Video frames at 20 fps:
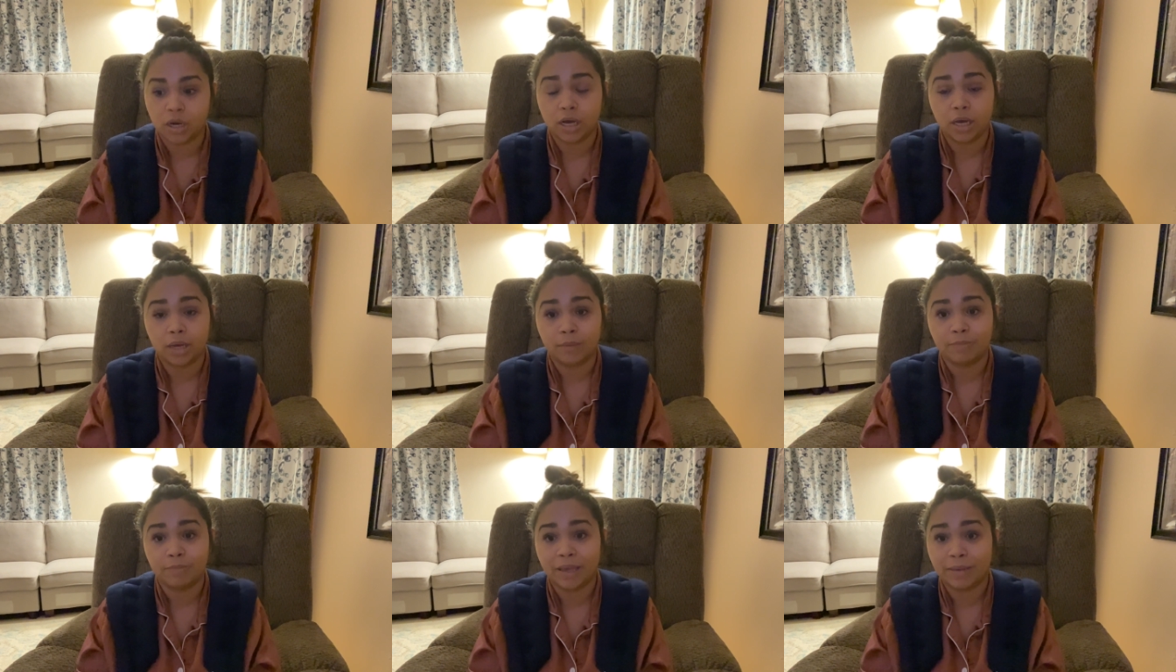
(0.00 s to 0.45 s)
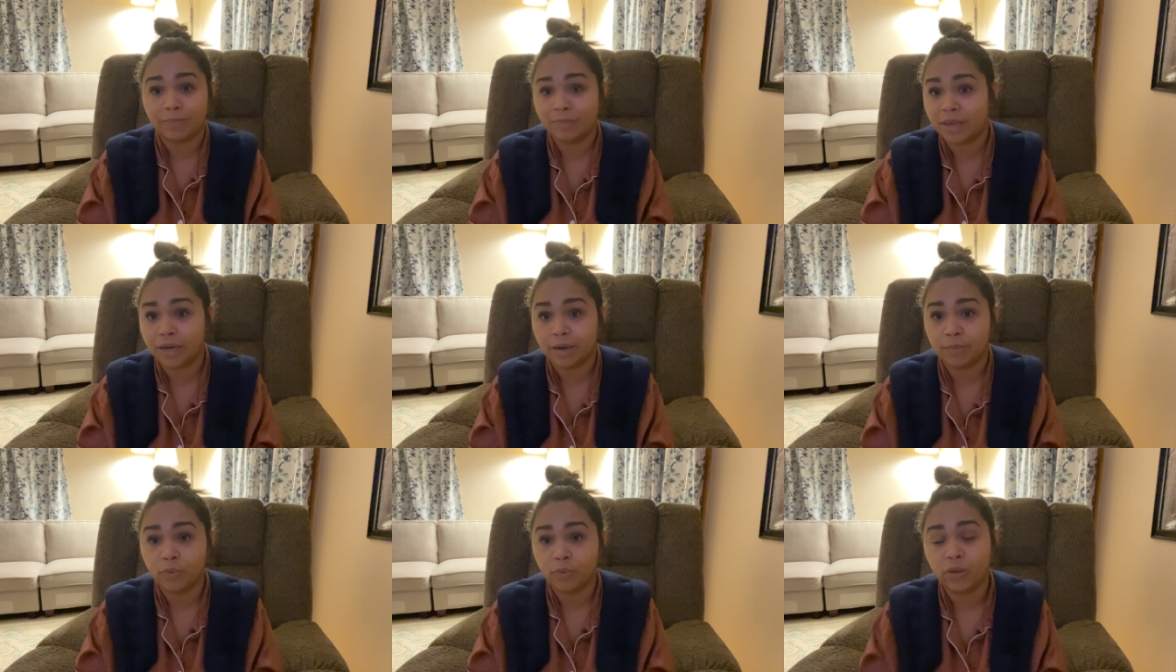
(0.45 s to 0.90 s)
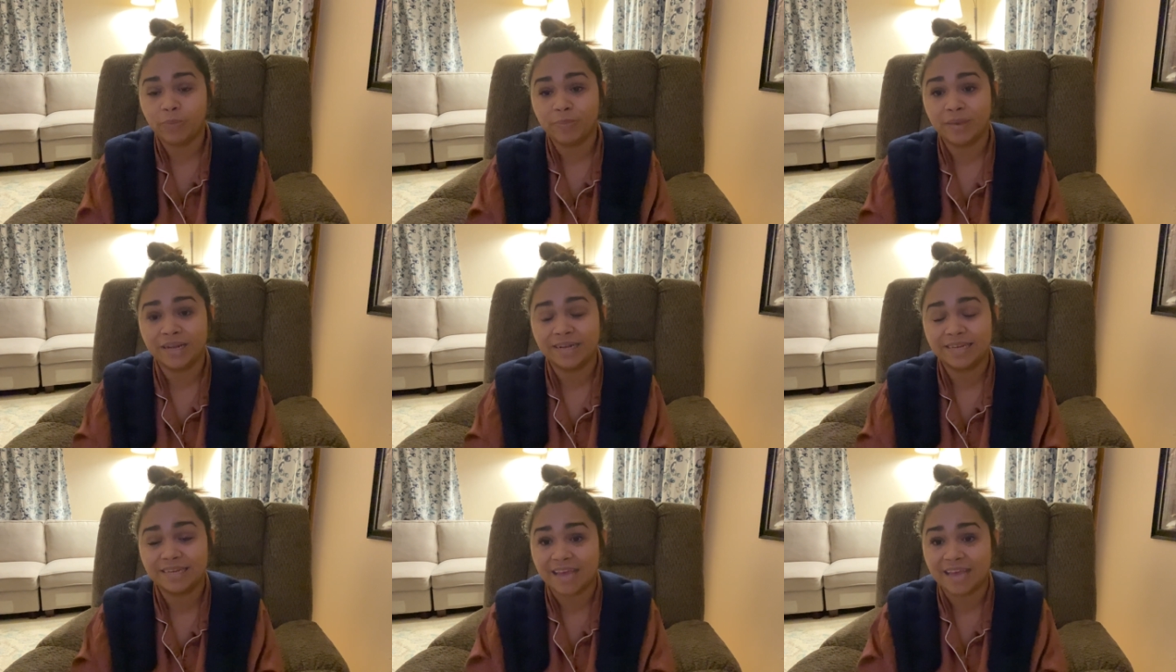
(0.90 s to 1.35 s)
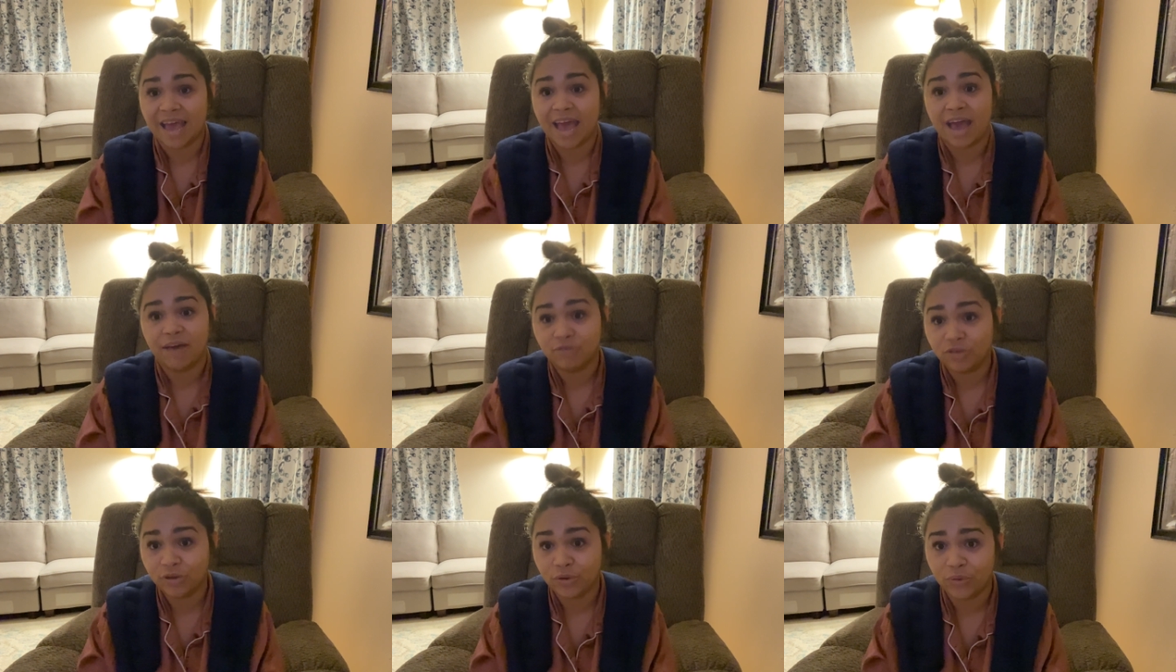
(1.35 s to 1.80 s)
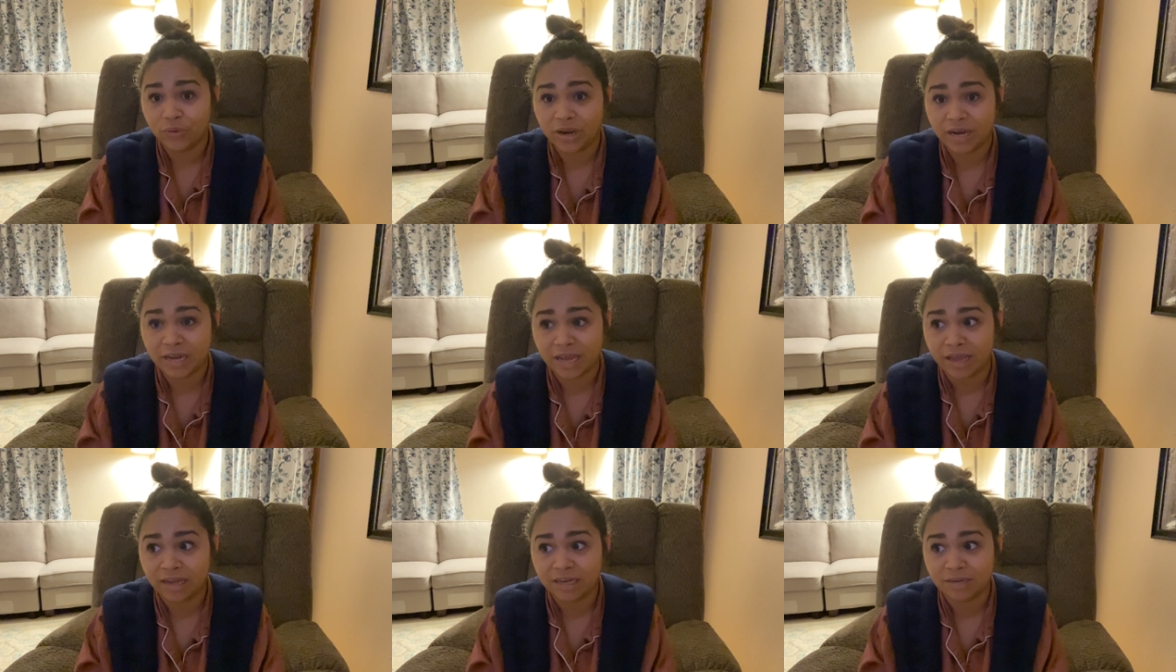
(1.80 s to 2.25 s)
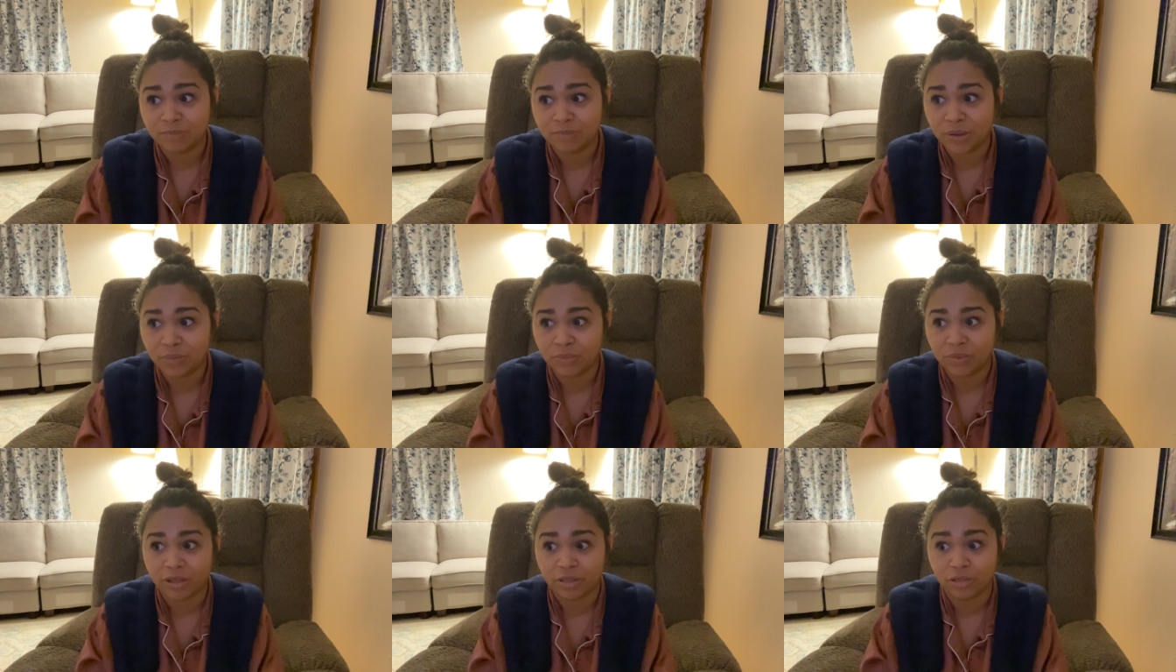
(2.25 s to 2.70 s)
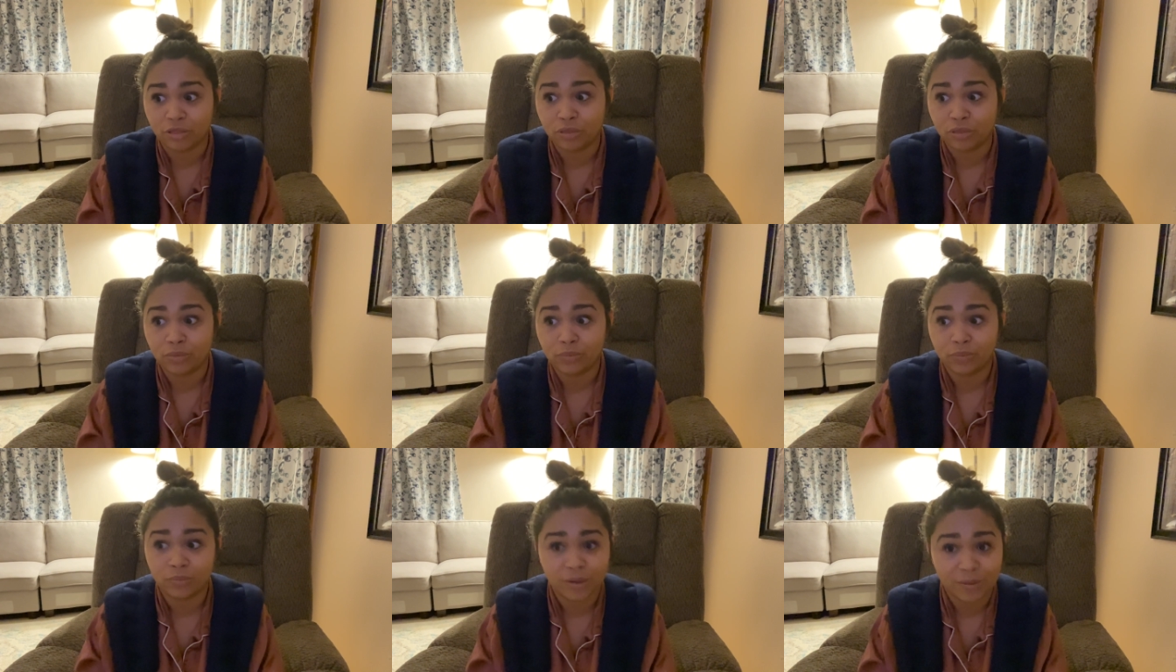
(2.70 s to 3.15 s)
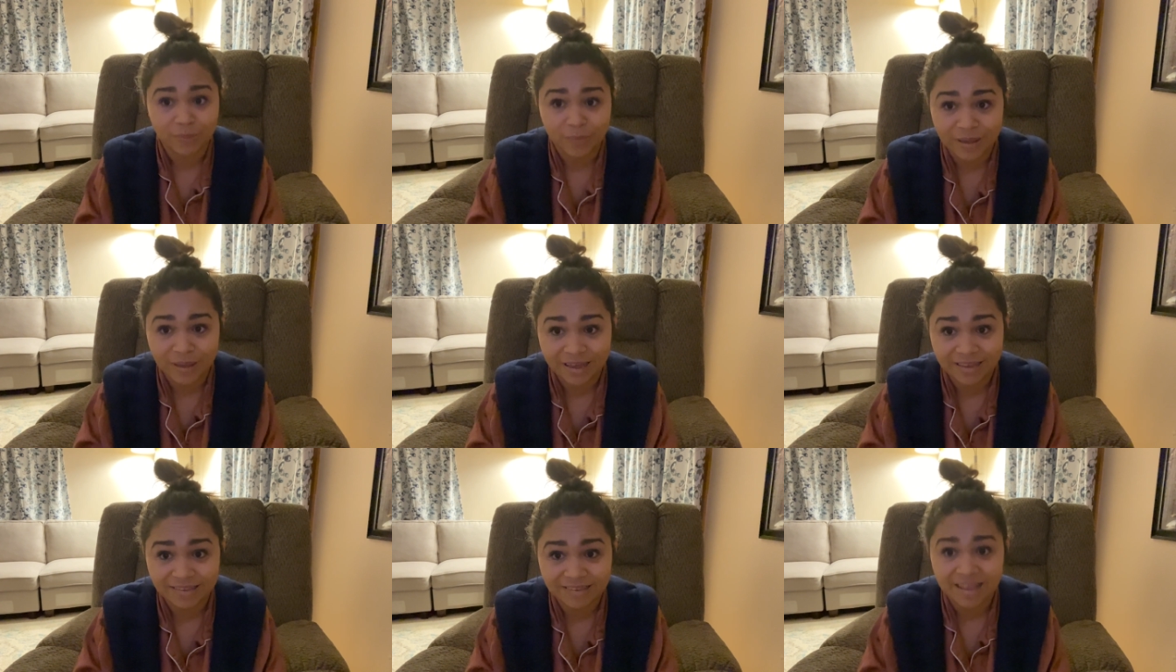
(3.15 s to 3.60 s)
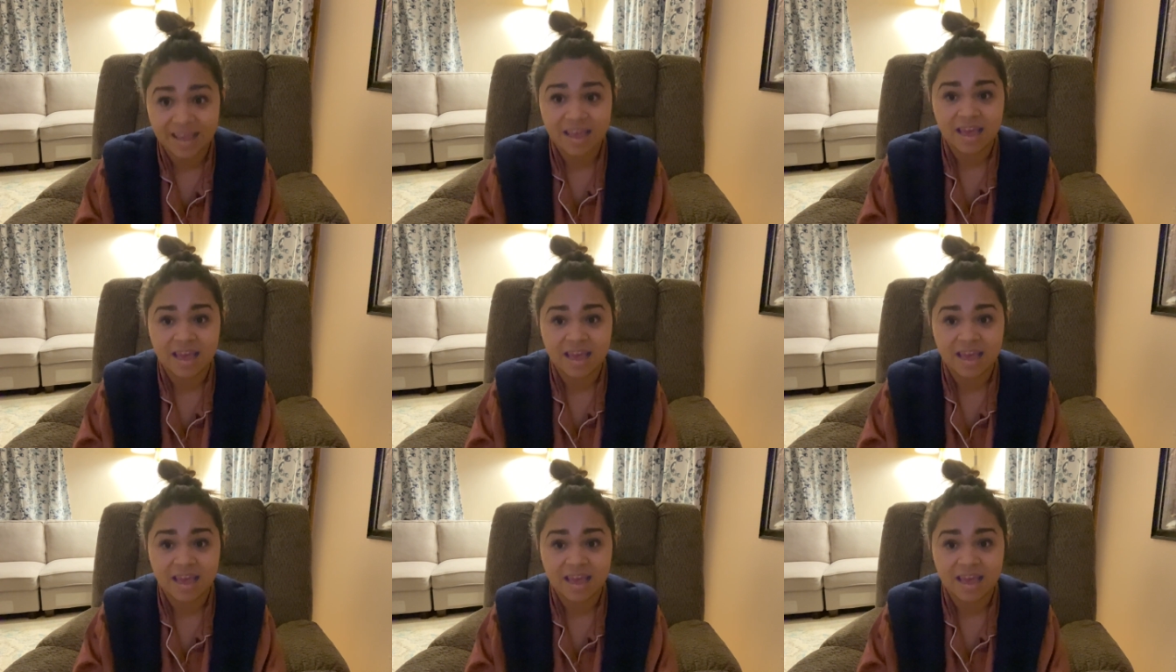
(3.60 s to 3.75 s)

make me an appointment to have the craniectomy within 3 weeks